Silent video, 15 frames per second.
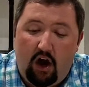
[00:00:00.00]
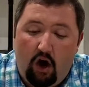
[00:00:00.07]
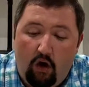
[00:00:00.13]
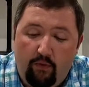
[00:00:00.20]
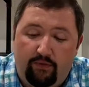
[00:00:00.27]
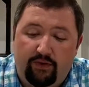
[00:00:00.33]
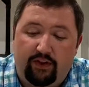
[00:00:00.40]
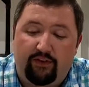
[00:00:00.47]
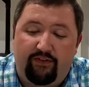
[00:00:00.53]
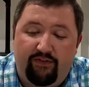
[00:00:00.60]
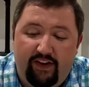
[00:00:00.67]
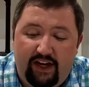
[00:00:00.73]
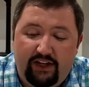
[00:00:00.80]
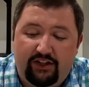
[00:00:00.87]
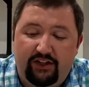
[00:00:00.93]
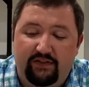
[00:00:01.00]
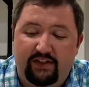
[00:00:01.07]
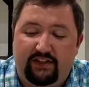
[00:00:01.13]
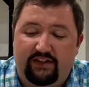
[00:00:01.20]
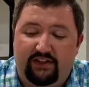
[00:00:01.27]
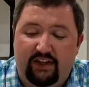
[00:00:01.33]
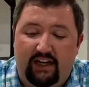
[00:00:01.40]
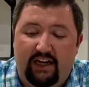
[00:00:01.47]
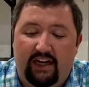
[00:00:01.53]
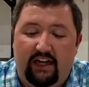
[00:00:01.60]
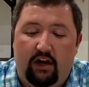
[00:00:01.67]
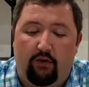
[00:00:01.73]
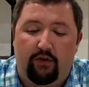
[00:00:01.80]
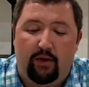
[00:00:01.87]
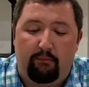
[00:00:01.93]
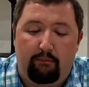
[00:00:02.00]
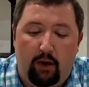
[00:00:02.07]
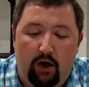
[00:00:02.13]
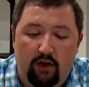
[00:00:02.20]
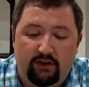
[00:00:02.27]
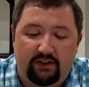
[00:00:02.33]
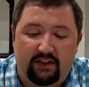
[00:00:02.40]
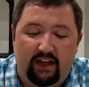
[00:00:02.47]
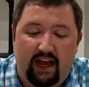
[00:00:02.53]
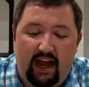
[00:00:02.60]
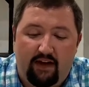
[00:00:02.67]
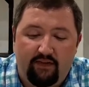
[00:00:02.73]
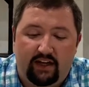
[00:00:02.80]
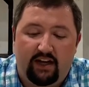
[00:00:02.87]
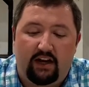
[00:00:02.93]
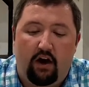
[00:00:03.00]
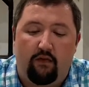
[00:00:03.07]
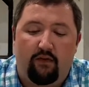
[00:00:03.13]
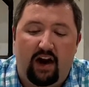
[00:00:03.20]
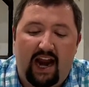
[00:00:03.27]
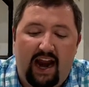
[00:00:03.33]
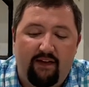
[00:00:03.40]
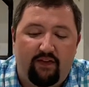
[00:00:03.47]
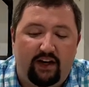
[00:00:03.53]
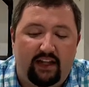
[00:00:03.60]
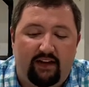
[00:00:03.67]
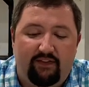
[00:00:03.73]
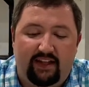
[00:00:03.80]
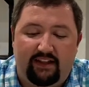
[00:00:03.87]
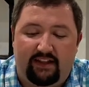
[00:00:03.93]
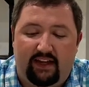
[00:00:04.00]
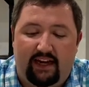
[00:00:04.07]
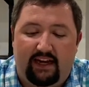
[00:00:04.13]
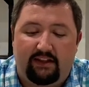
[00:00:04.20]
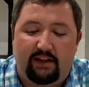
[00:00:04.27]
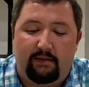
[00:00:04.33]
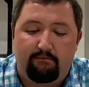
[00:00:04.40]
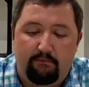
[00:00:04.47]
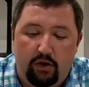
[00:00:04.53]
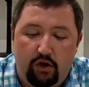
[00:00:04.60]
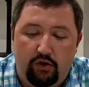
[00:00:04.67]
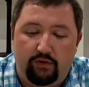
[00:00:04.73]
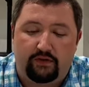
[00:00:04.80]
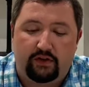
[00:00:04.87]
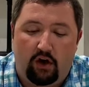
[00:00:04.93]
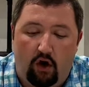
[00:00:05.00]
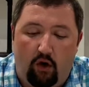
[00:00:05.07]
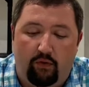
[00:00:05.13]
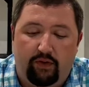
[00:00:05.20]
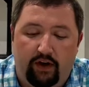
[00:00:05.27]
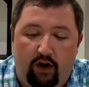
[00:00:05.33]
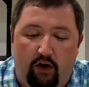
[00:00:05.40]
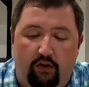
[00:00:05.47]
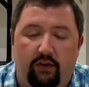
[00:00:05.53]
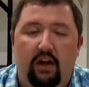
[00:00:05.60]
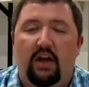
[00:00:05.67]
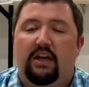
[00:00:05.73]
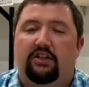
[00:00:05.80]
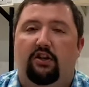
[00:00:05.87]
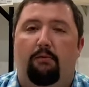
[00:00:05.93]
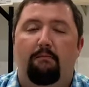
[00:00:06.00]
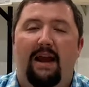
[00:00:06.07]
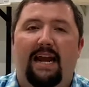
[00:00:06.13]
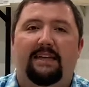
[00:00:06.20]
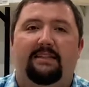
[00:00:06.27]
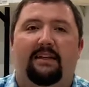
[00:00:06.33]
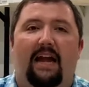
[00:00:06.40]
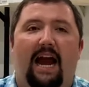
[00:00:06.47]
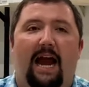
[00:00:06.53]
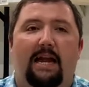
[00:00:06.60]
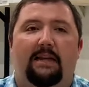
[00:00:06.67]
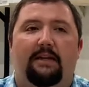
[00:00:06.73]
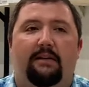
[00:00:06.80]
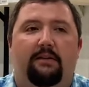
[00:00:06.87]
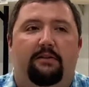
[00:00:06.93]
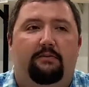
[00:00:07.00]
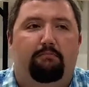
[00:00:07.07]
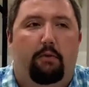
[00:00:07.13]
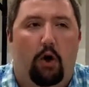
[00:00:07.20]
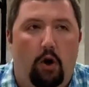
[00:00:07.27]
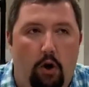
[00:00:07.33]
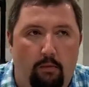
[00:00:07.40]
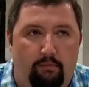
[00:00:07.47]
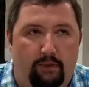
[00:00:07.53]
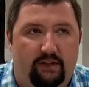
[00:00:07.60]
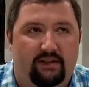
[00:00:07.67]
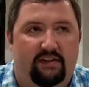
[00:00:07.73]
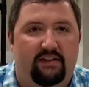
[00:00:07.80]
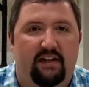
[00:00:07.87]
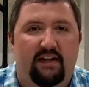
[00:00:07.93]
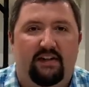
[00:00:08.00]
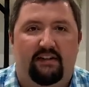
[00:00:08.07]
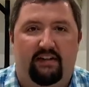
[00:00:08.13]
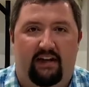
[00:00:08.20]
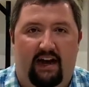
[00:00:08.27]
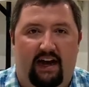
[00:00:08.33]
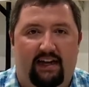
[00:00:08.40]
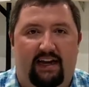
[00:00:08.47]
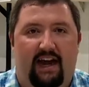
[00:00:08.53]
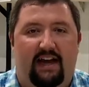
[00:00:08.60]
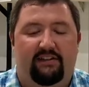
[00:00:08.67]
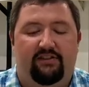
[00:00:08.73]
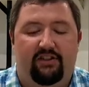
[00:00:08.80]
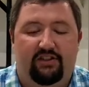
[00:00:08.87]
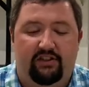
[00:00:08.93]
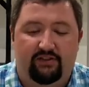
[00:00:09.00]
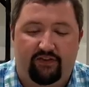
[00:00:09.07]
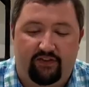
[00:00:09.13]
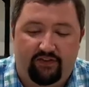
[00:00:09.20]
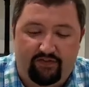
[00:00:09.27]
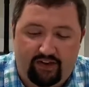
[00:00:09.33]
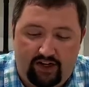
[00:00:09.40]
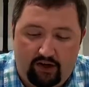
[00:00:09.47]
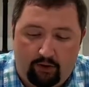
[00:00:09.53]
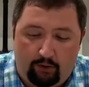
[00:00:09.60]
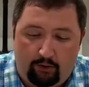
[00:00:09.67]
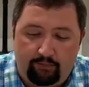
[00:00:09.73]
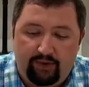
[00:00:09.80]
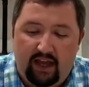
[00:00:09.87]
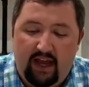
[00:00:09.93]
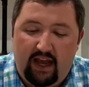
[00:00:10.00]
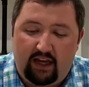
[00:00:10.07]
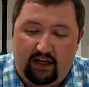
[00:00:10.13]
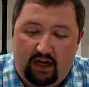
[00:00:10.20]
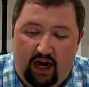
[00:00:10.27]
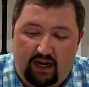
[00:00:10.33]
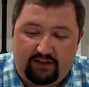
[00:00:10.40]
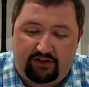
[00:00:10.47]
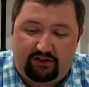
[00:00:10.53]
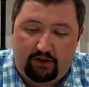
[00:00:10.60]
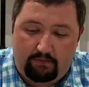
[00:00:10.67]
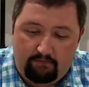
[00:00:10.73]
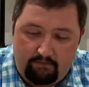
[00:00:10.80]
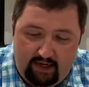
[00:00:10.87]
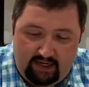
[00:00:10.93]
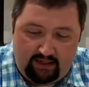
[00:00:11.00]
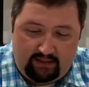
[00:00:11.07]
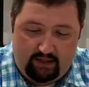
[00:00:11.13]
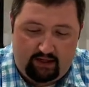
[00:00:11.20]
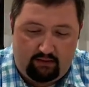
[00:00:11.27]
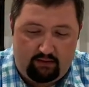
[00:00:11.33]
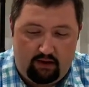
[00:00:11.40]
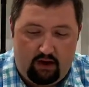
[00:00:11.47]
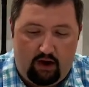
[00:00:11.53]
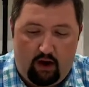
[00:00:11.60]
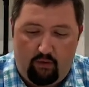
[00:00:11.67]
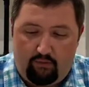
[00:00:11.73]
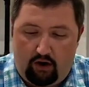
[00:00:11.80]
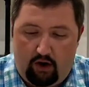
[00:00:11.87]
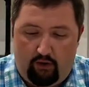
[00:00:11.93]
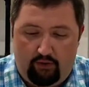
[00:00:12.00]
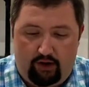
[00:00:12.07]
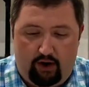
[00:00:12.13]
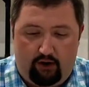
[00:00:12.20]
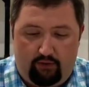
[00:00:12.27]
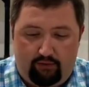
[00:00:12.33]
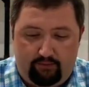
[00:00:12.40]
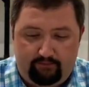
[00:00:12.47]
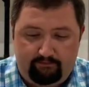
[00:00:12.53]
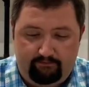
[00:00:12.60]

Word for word: over the fish of the sea and over the birds of the heaven and over every living thing that moves on the earth. So mankind's purpose tonight, guys, is to fulfill God's dominion over all the earth.